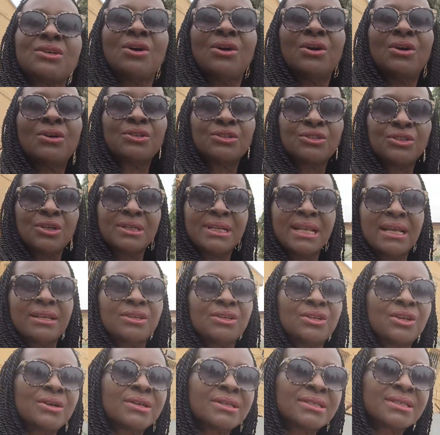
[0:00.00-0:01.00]
all done
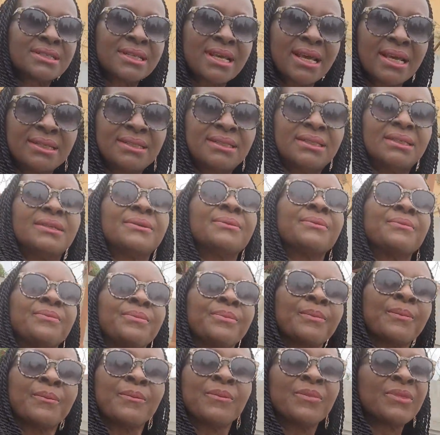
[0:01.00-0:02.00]
and dusted.
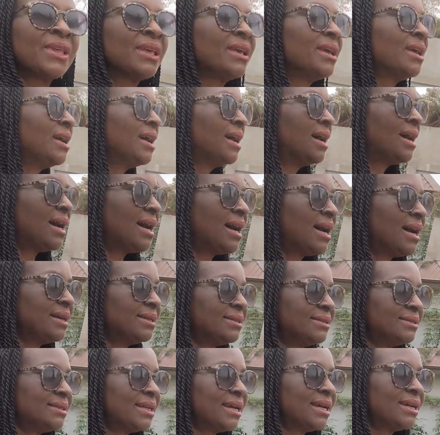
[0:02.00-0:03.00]

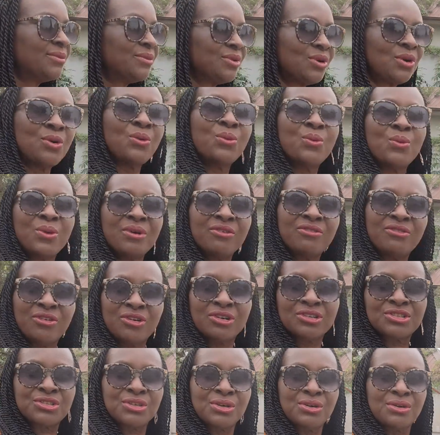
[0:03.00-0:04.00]
And we've
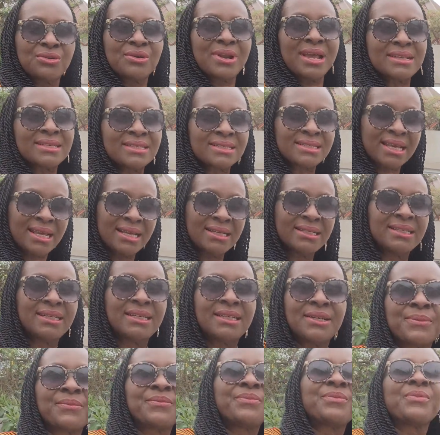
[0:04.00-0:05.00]
also rested.
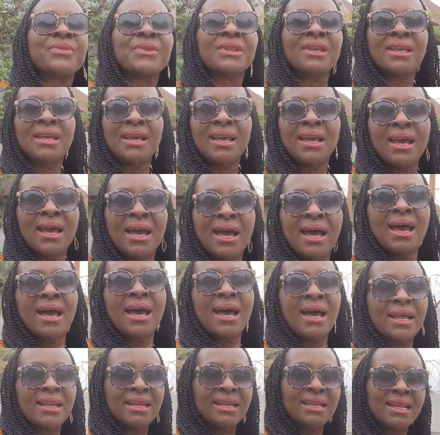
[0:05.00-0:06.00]

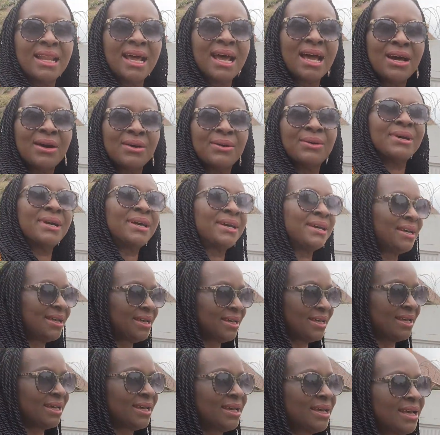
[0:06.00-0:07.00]
And now
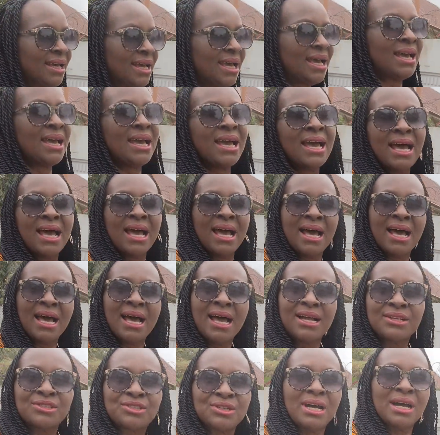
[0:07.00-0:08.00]

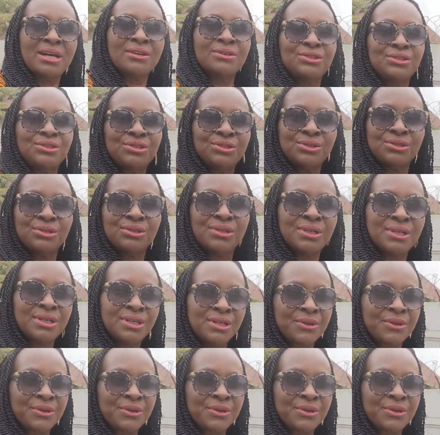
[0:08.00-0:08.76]
I thought I would do